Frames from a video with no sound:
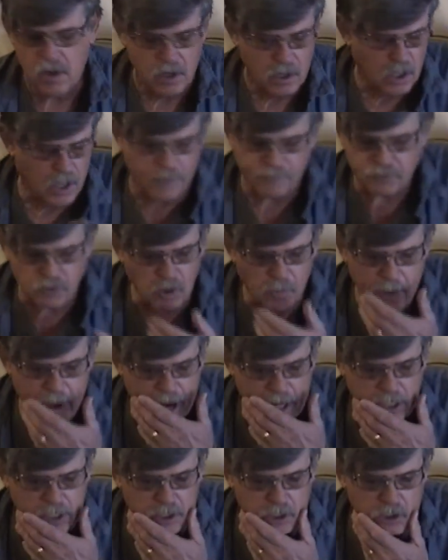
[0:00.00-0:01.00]
I'll have to go
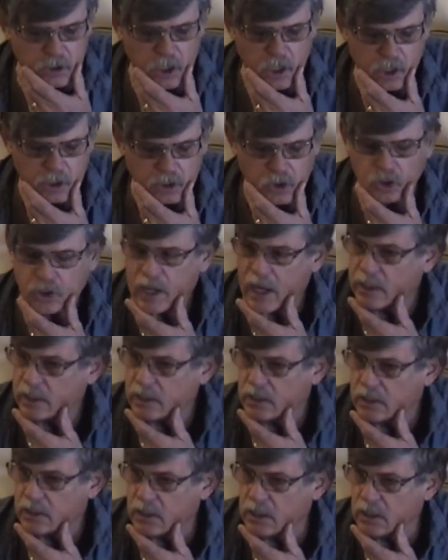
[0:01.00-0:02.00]
back and look at
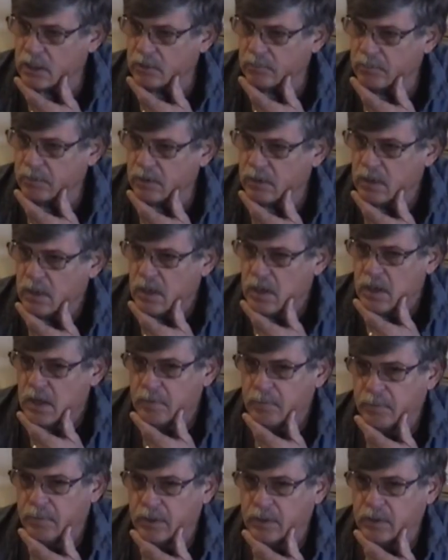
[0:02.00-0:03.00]
it again.
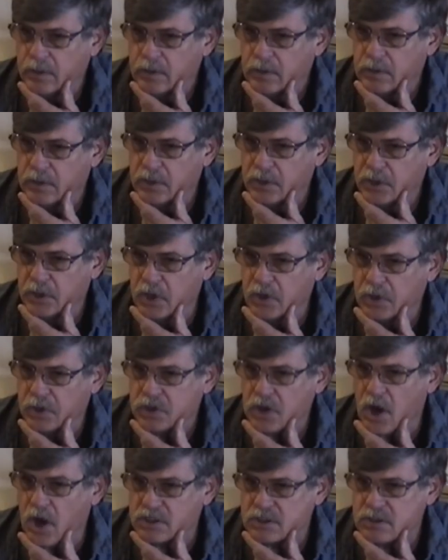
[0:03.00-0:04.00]
But he
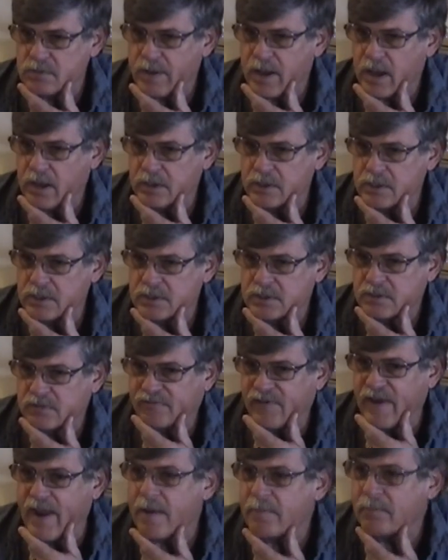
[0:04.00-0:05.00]
talks about his
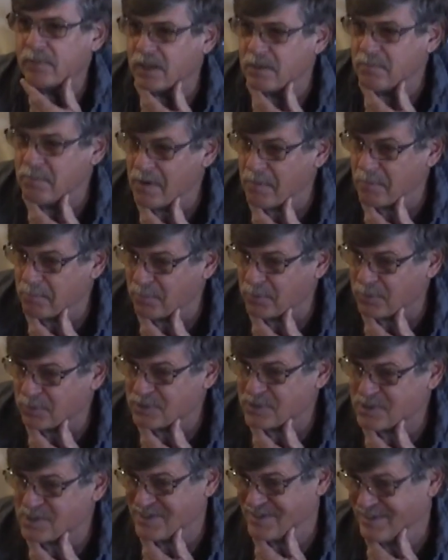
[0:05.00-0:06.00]
family
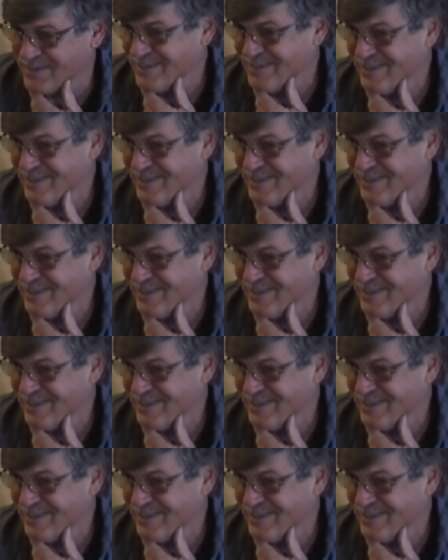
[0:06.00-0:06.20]
members,